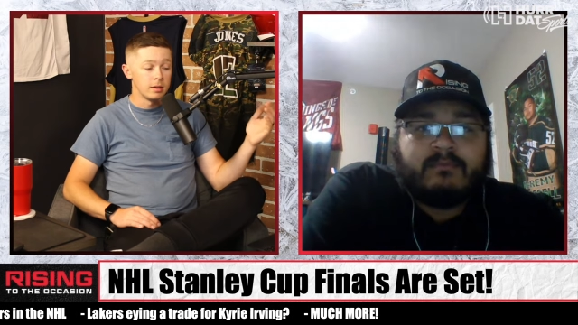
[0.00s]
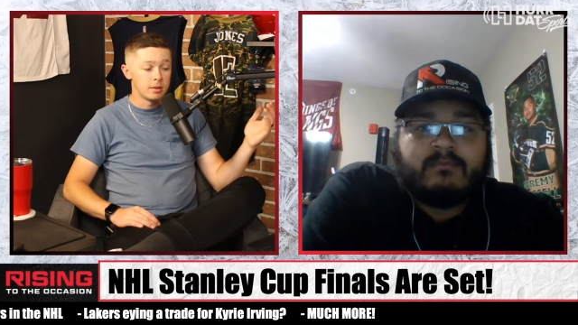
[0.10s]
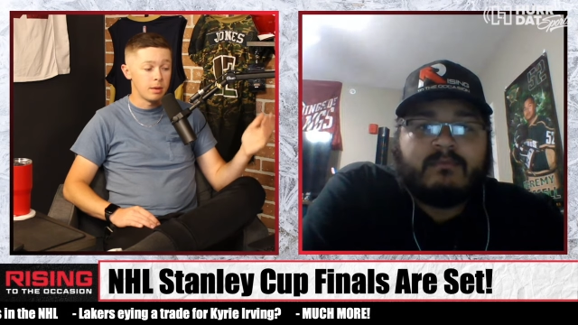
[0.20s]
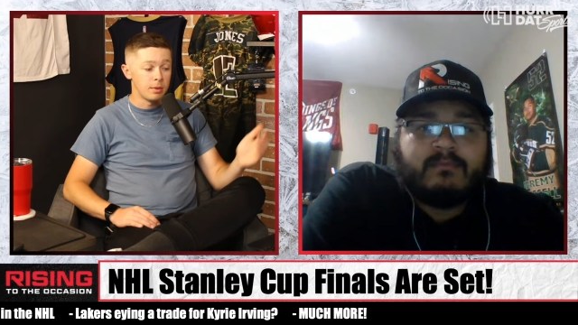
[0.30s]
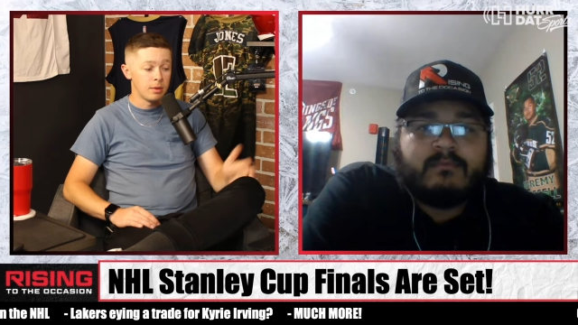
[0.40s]
Speaker 1: and
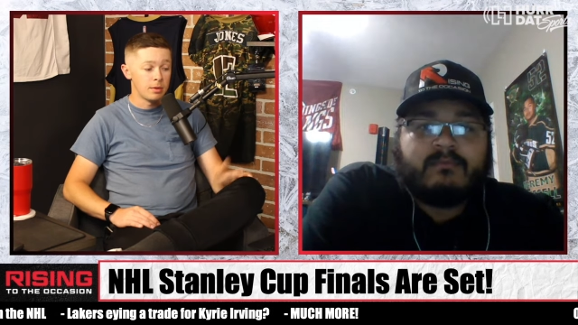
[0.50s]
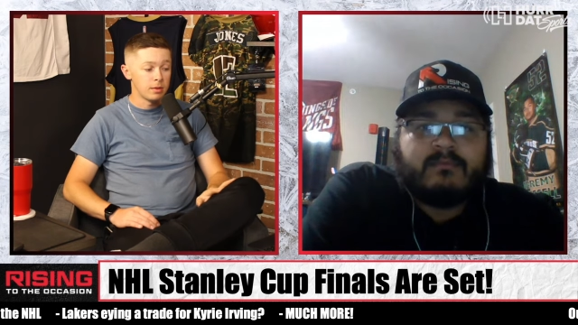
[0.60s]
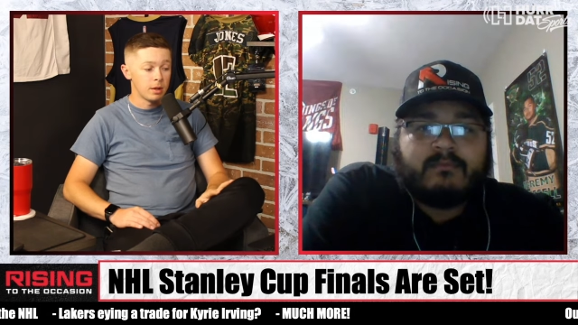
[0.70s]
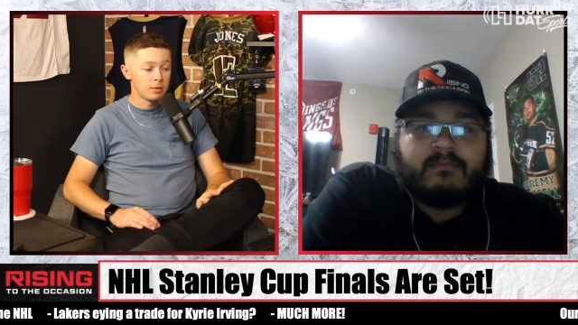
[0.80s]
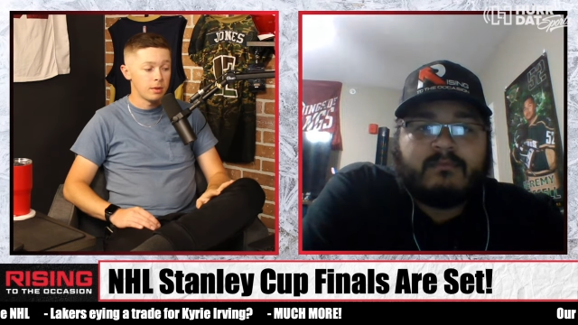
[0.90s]
so I, I,
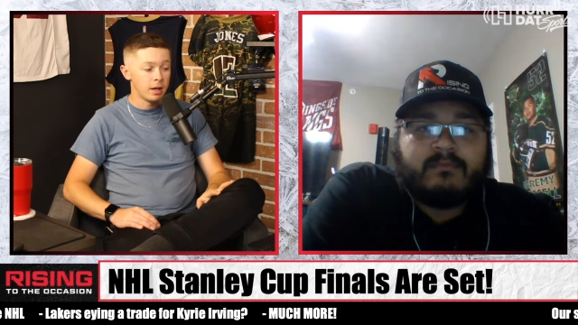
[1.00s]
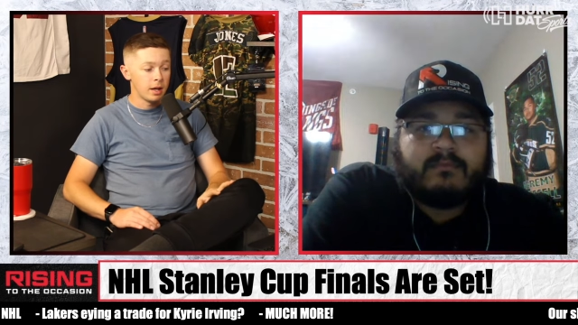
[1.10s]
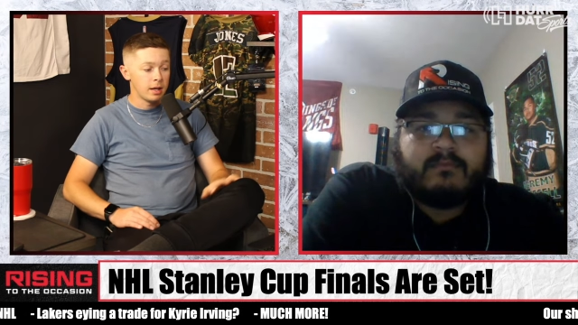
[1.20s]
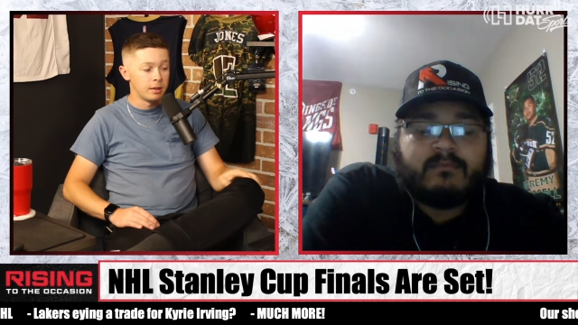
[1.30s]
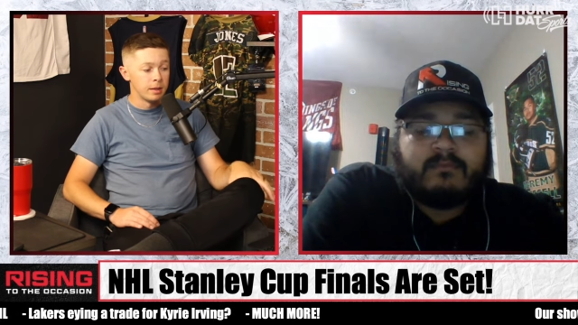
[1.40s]
was I was very
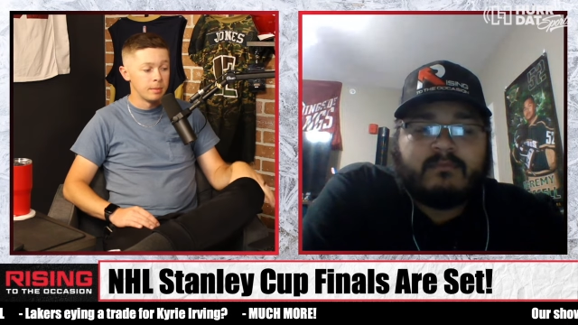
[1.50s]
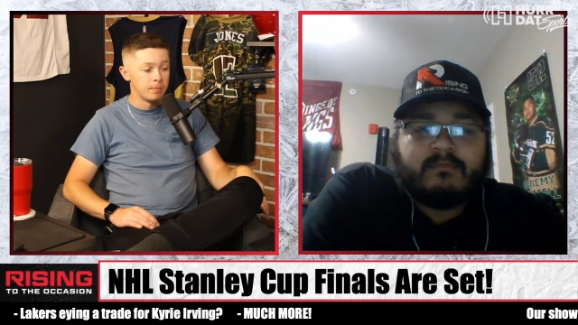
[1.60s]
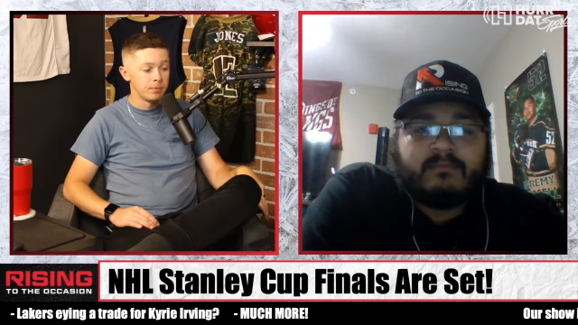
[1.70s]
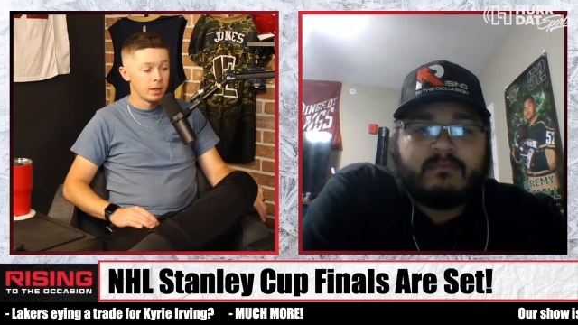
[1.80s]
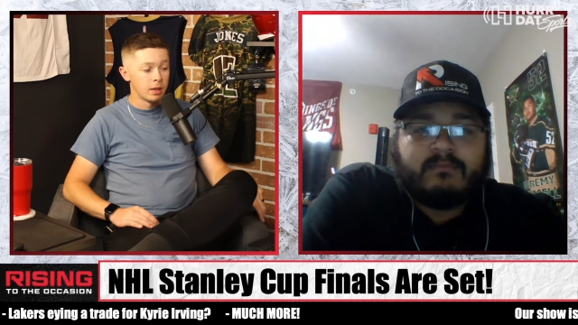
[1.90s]
high on them.
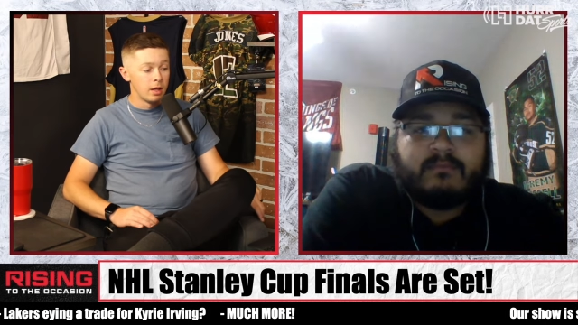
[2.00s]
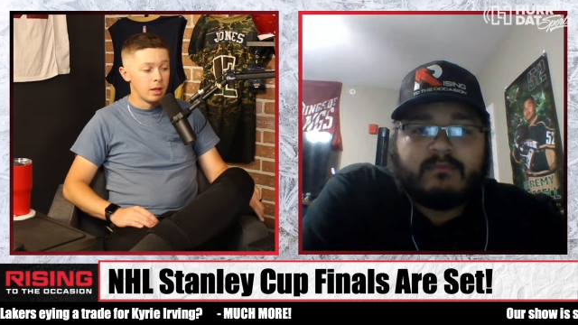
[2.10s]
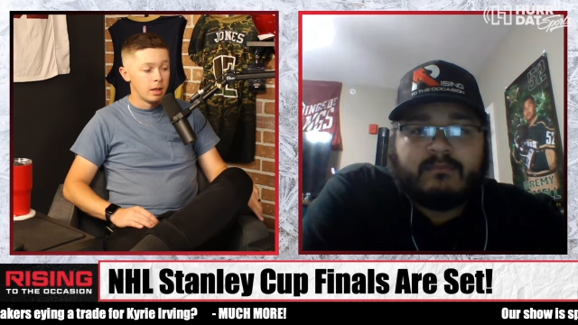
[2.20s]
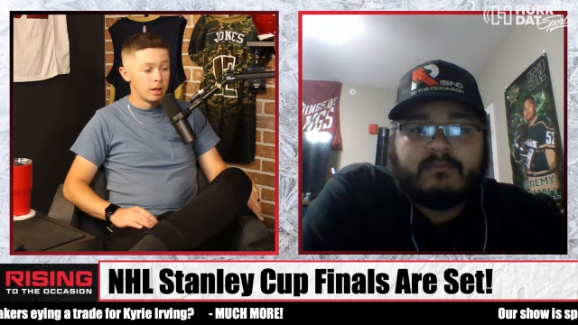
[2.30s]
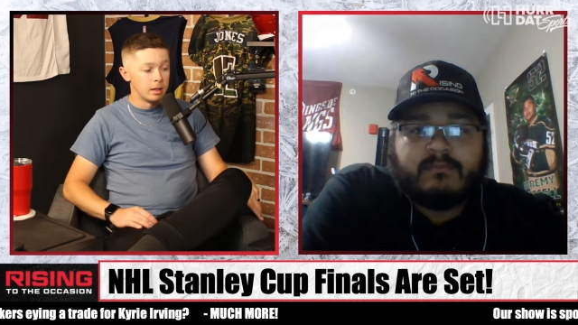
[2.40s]

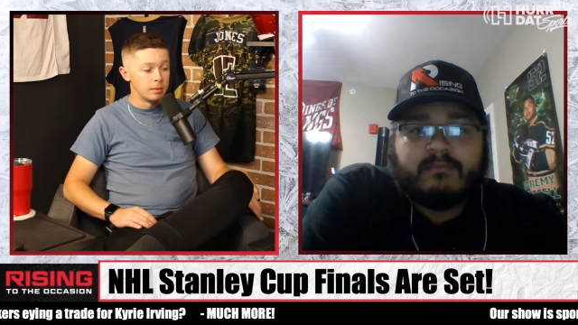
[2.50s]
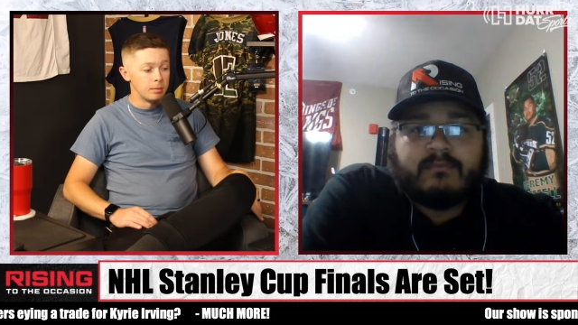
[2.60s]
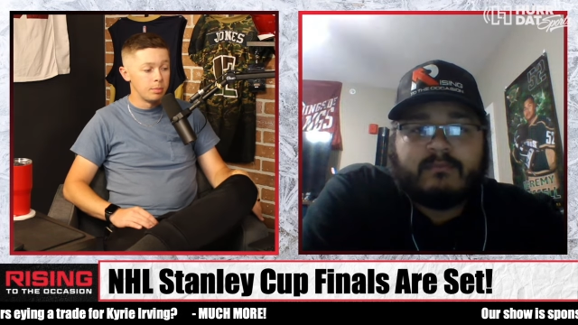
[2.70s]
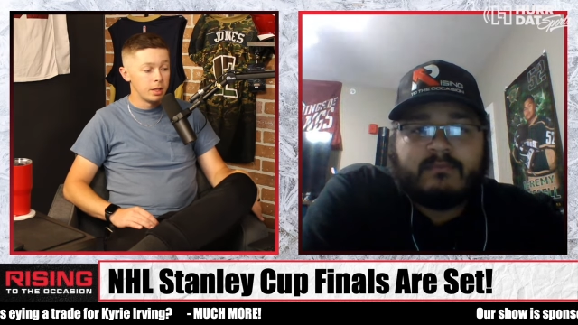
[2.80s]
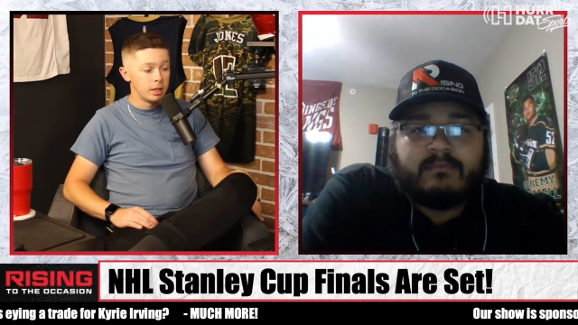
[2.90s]

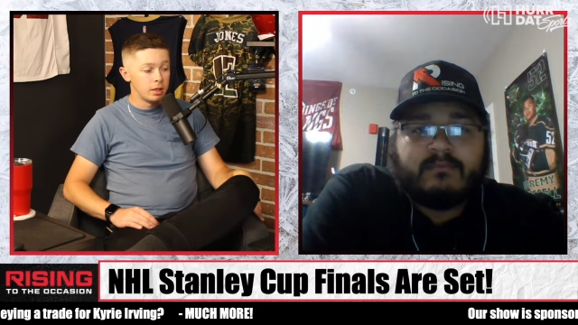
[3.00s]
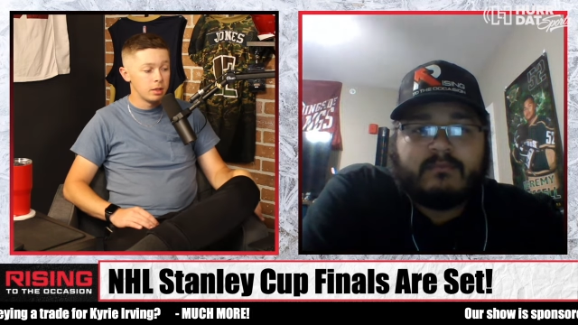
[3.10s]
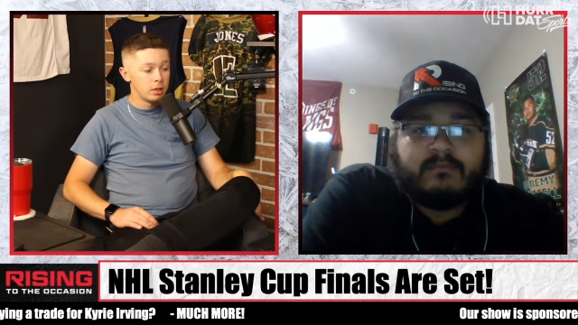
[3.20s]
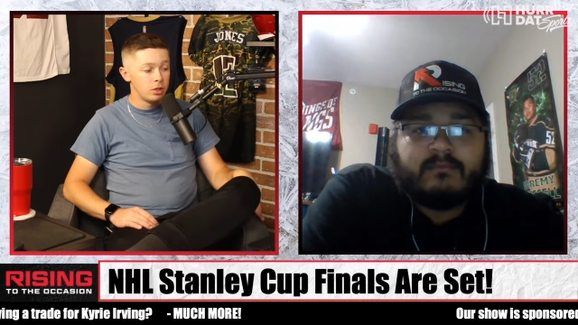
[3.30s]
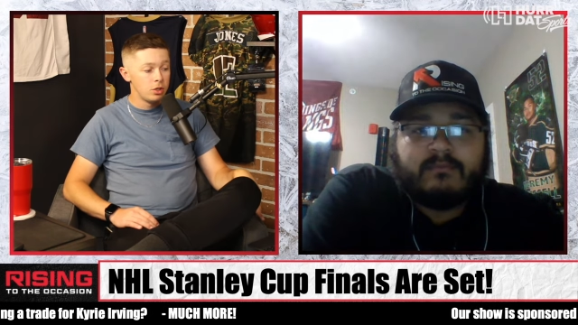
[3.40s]
Um, but
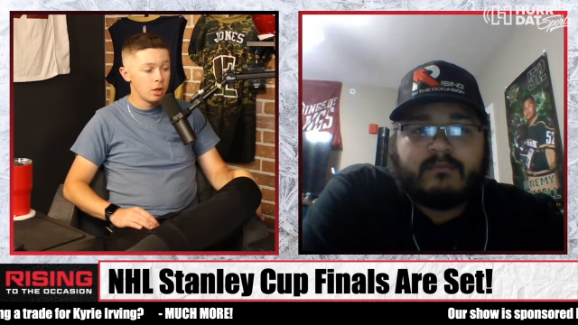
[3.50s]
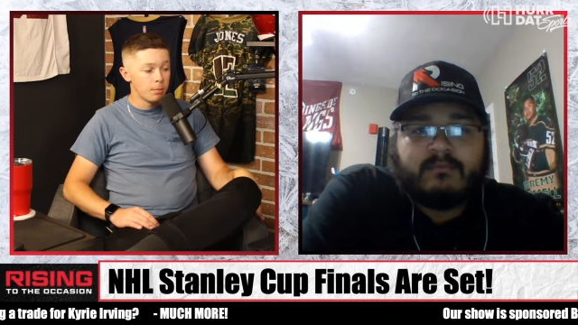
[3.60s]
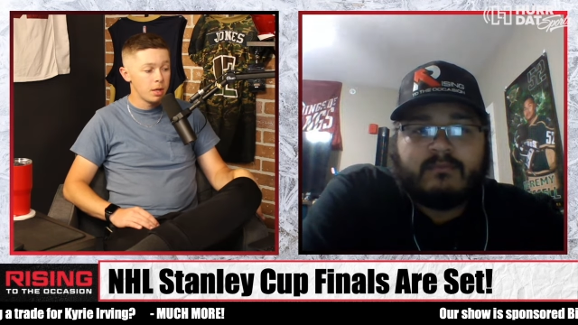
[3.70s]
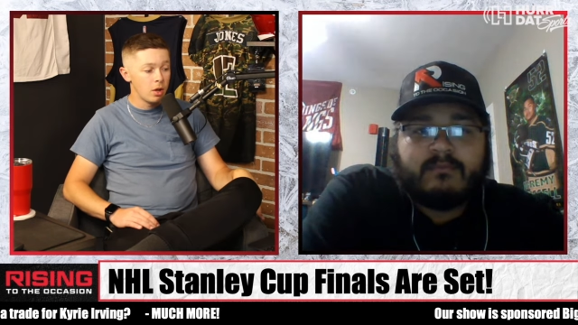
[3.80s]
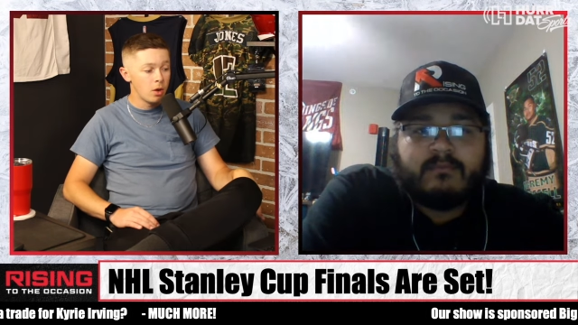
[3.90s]
jumping